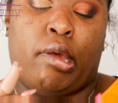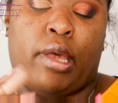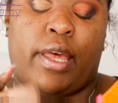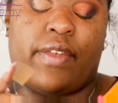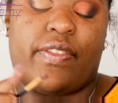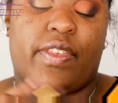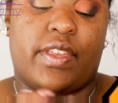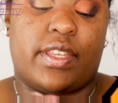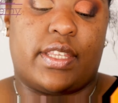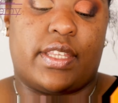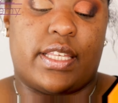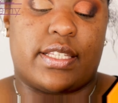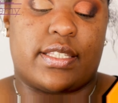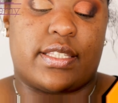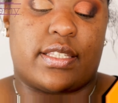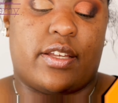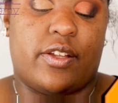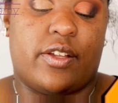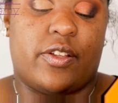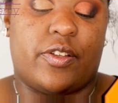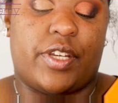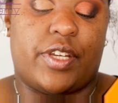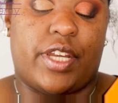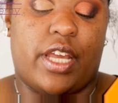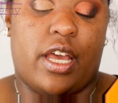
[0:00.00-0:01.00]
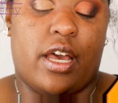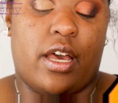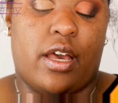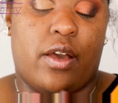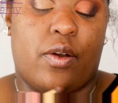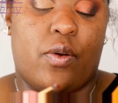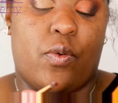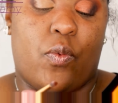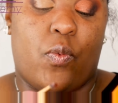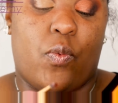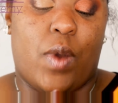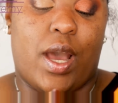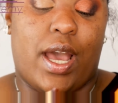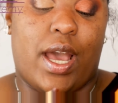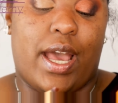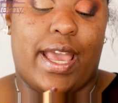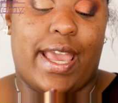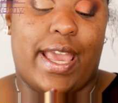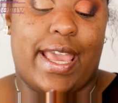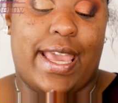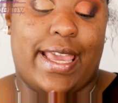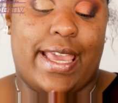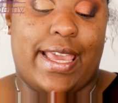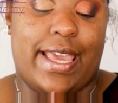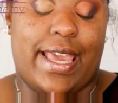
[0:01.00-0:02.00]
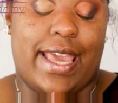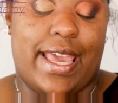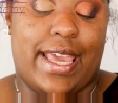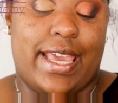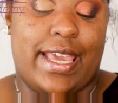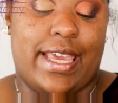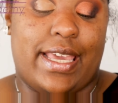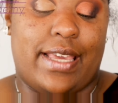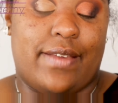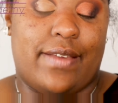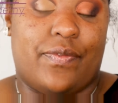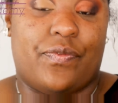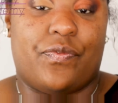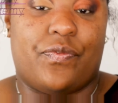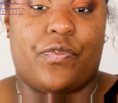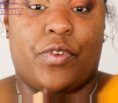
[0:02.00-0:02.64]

I think that's the color Ya. YAA